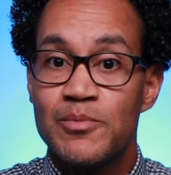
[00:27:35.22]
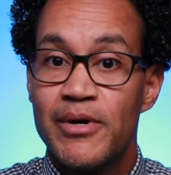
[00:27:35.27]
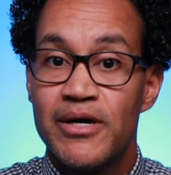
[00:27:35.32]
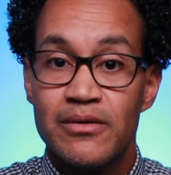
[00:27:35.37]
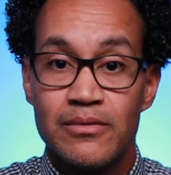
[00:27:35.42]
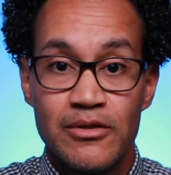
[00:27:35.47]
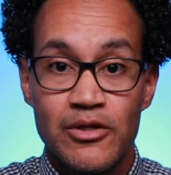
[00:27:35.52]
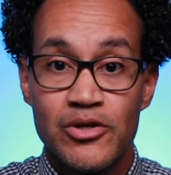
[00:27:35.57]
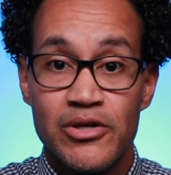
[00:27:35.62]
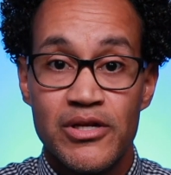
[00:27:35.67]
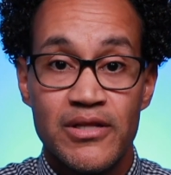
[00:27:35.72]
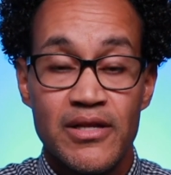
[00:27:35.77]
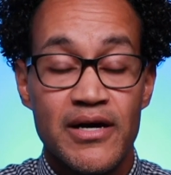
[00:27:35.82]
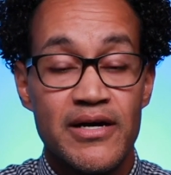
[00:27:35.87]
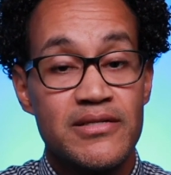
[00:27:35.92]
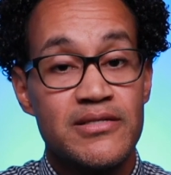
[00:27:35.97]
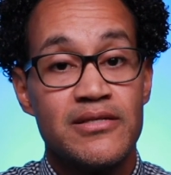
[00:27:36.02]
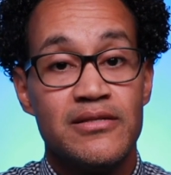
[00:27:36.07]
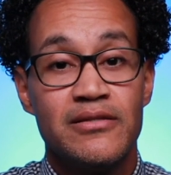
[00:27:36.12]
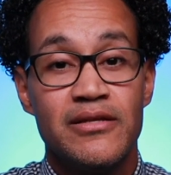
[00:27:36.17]
about learning
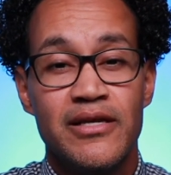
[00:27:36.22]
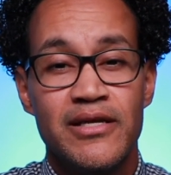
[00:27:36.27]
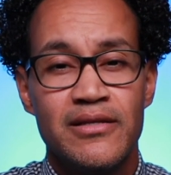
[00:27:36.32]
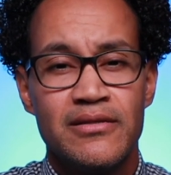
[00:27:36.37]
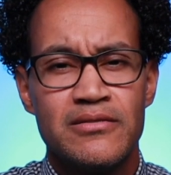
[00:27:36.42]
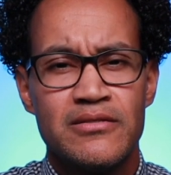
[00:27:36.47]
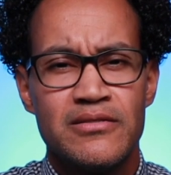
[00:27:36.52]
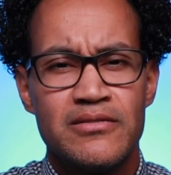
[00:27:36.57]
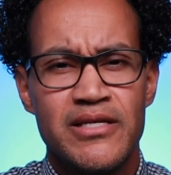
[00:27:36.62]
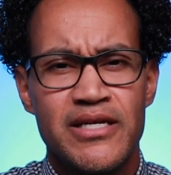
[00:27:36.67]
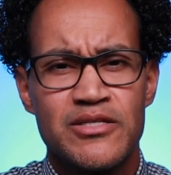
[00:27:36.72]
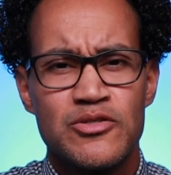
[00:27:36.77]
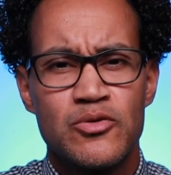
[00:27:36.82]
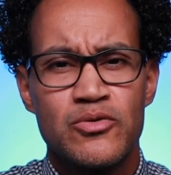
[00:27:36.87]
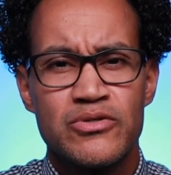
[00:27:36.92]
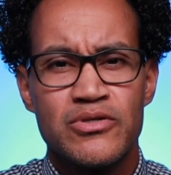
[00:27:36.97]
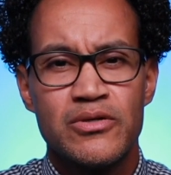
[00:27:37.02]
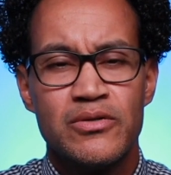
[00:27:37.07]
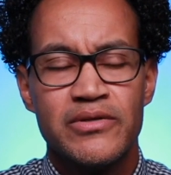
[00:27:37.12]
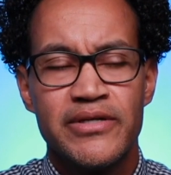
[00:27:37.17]
loss and, and test
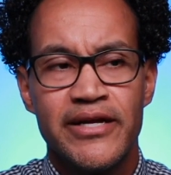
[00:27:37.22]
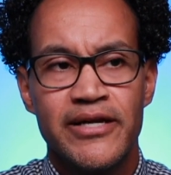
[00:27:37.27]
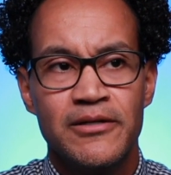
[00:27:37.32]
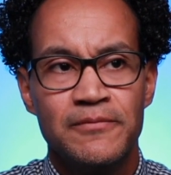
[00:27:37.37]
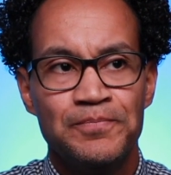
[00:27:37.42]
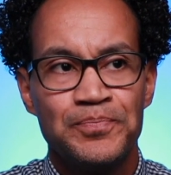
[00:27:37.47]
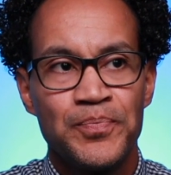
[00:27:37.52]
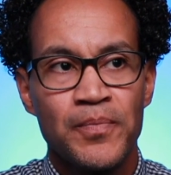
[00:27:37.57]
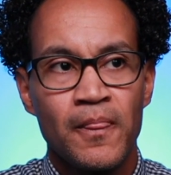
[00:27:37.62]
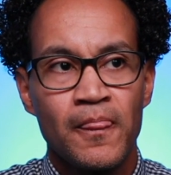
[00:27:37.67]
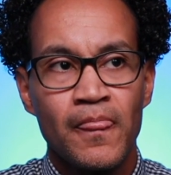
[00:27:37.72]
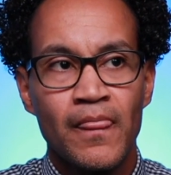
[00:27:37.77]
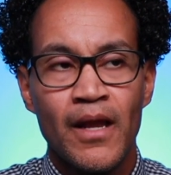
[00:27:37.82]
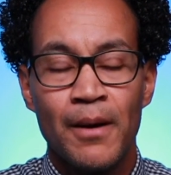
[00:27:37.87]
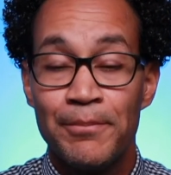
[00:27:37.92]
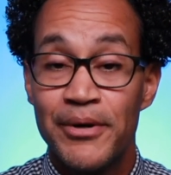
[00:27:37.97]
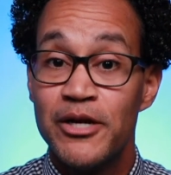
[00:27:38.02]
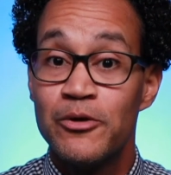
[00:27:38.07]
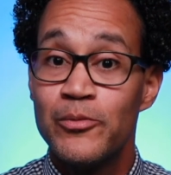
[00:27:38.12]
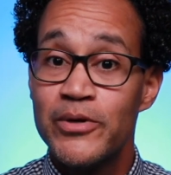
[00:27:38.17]
scores going down
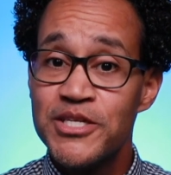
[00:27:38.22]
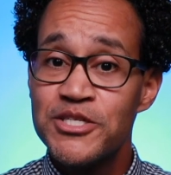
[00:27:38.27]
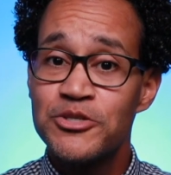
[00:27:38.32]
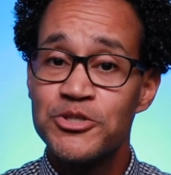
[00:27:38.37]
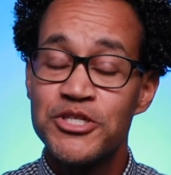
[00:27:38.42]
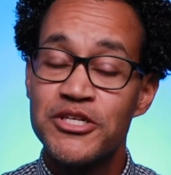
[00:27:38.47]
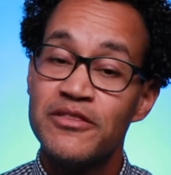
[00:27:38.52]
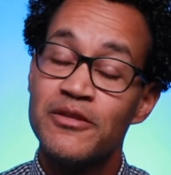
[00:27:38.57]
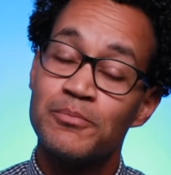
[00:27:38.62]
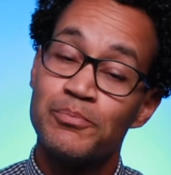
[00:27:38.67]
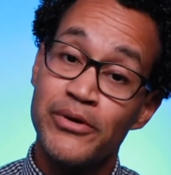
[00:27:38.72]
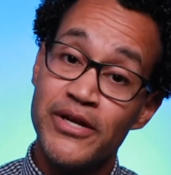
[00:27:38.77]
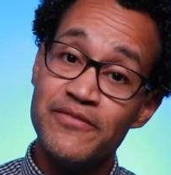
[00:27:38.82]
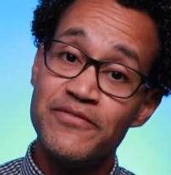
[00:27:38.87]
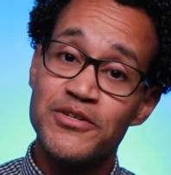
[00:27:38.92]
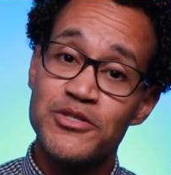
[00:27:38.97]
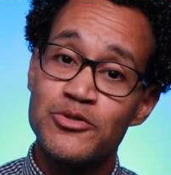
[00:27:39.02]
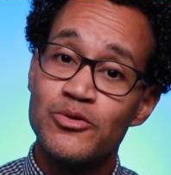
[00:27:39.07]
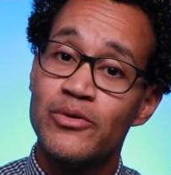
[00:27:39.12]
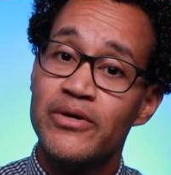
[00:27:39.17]
but in researching the
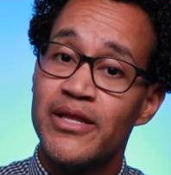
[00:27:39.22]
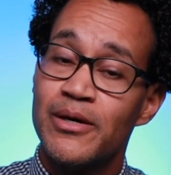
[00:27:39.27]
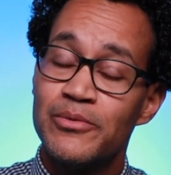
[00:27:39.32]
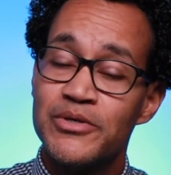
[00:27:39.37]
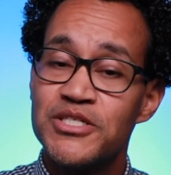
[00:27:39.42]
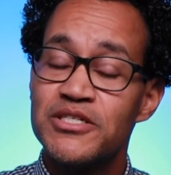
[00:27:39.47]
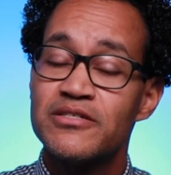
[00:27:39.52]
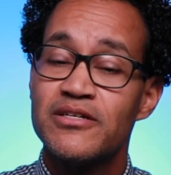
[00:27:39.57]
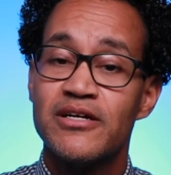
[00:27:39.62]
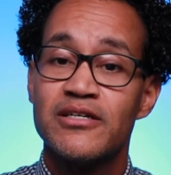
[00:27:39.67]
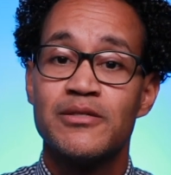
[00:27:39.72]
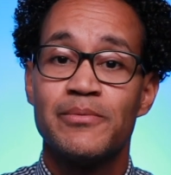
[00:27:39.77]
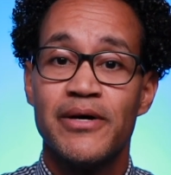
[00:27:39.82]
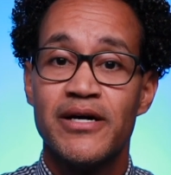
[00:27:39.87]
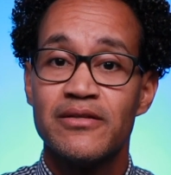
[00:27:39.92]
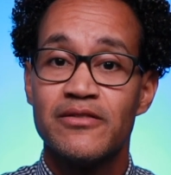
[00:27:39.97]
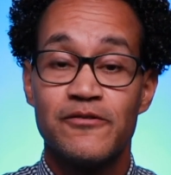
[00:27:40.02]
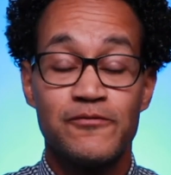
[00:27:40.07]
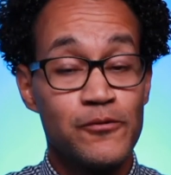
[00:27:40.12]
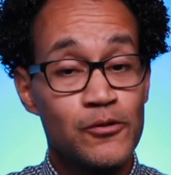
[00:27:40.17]
previous story that we just talked
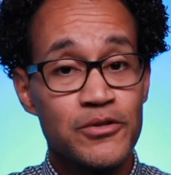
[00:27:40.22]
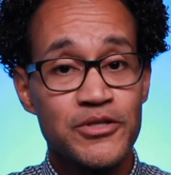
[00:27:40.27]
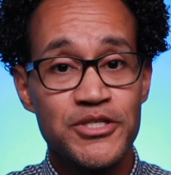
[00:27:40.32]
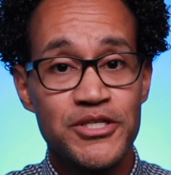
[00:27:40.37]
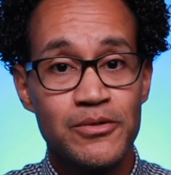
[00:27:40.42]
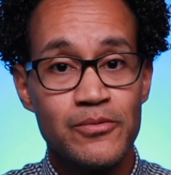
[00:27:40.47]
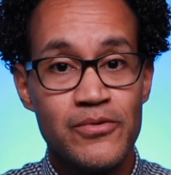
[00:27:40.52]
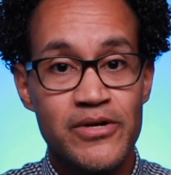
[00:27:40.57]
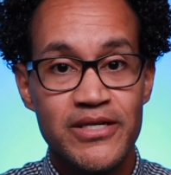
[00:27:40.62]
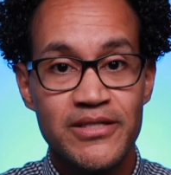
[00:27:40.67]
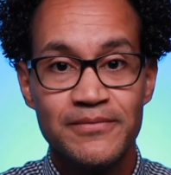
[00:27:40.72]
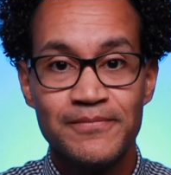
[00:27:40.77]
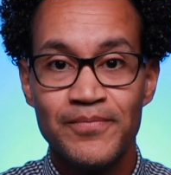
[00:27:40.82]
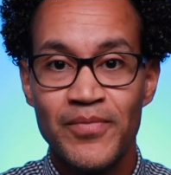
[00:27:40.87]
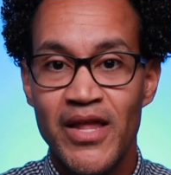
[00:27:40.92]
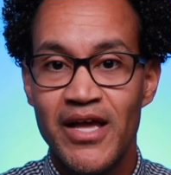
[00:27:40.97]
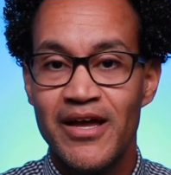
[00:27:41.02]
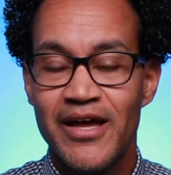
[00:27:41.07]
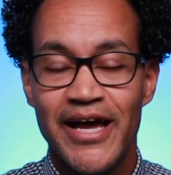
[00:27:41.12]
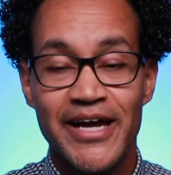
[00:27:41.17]
about, the Fullerton one,
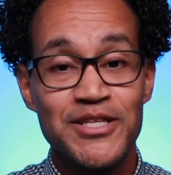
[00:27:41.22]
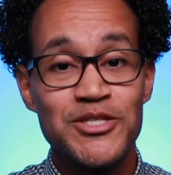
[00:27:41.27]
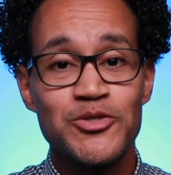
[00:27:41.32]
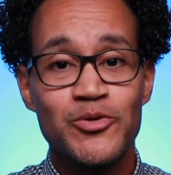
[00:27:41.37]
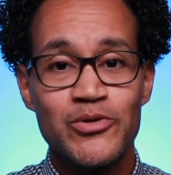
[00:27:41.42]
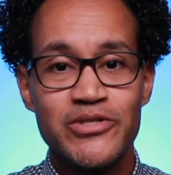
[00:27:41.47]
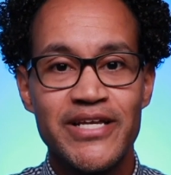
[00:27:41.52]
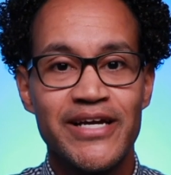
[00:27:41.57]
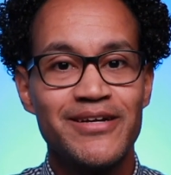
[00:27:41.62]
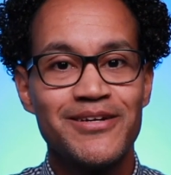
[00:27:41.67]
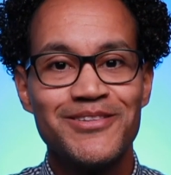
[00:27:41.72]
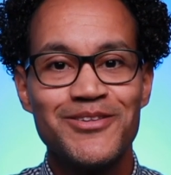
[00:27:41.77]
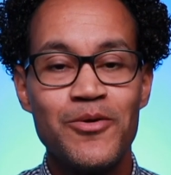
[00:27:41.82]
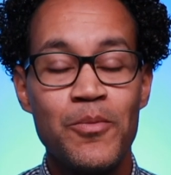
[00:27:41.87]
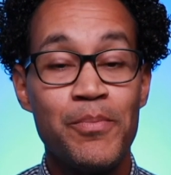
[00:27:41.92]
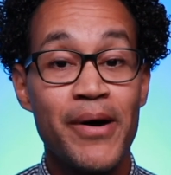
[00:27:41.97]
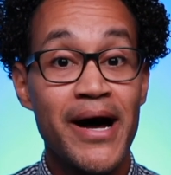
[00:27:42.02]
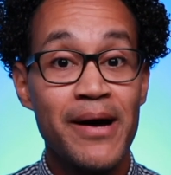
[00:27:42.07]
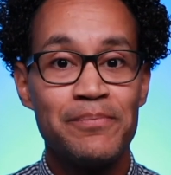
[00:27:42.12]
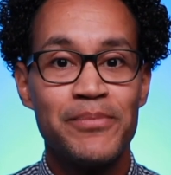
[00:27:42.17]
EdSource had a little
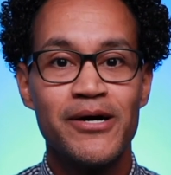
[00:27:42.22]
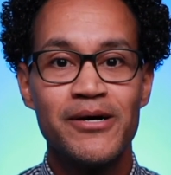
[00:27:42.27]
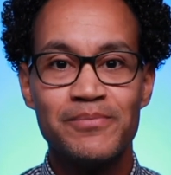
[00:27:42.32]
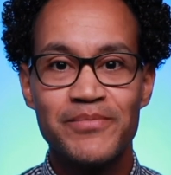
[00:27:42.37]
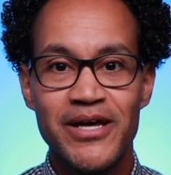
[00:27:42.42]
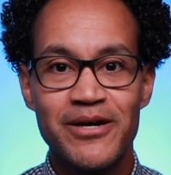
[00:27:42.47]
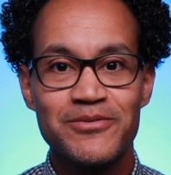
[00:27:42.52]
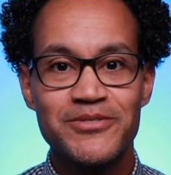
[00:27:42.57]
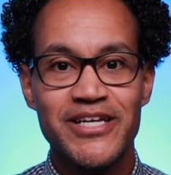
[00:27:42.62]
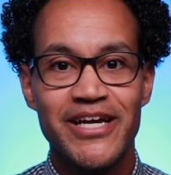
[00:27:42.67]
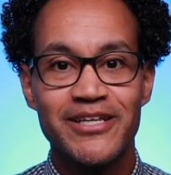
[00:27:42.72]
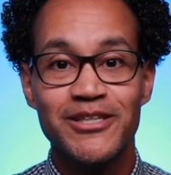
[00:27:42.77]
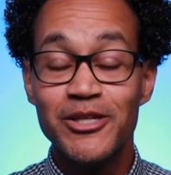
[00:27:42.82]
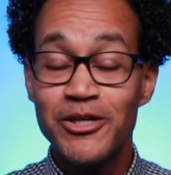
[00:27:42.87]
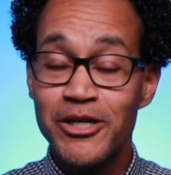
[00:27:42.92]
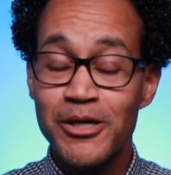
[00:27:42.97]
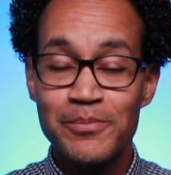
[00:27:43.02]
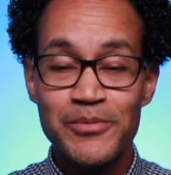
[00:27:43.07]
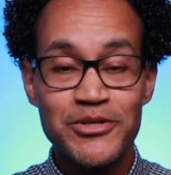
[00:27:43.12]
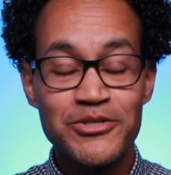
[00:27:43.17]
pop up that was like,
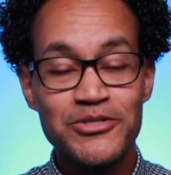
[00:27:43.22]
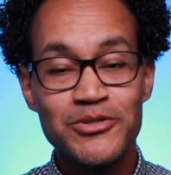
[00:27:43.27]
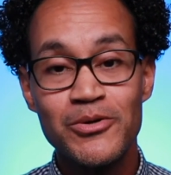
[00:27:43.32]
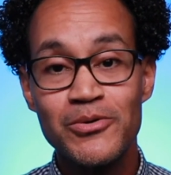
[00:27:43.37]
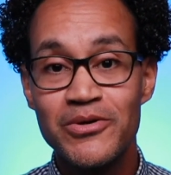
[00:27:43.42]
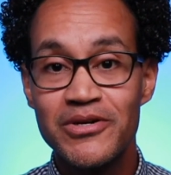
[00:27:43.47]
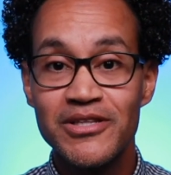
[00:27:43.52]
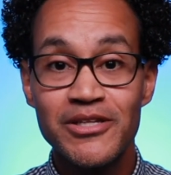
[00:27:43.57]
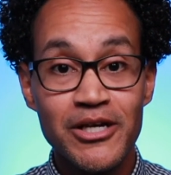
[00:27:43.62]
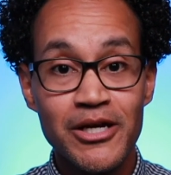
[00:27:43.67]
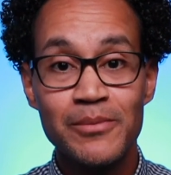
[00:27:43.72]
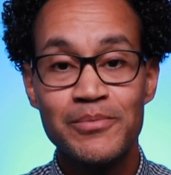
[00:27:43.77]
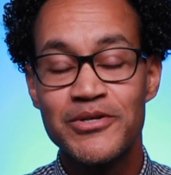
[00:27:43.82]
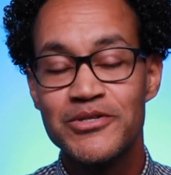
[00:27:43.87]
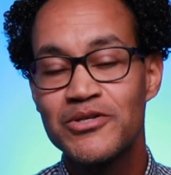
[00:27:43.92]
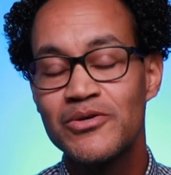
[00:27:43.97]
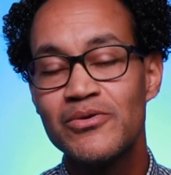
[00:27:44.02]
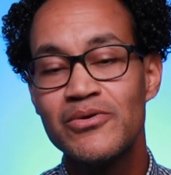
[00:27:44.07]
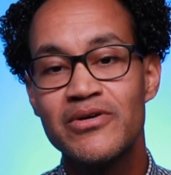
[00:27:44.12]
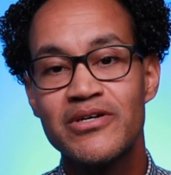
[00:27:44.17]
"Look up your score, look up your
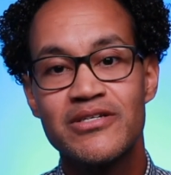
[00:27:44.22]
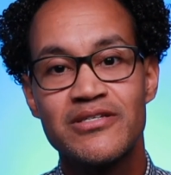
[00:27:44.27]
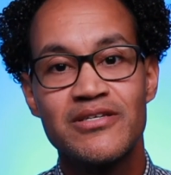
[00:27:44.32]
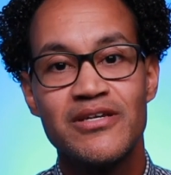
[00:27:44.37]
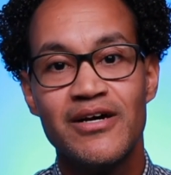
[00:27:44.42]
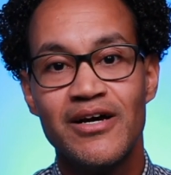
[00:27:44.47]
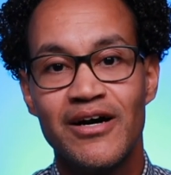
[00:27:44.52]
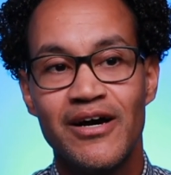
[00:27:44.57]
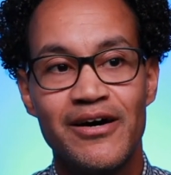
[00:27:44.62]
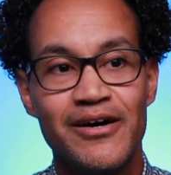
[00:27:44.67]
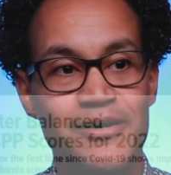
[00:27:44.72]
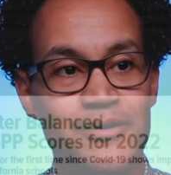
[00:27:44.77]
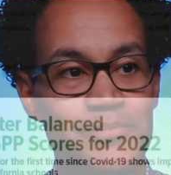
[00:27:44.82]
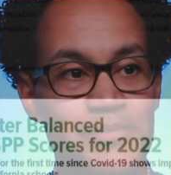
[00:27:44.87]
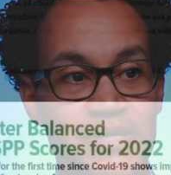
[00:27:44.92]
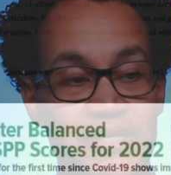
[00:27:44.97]
scores," um,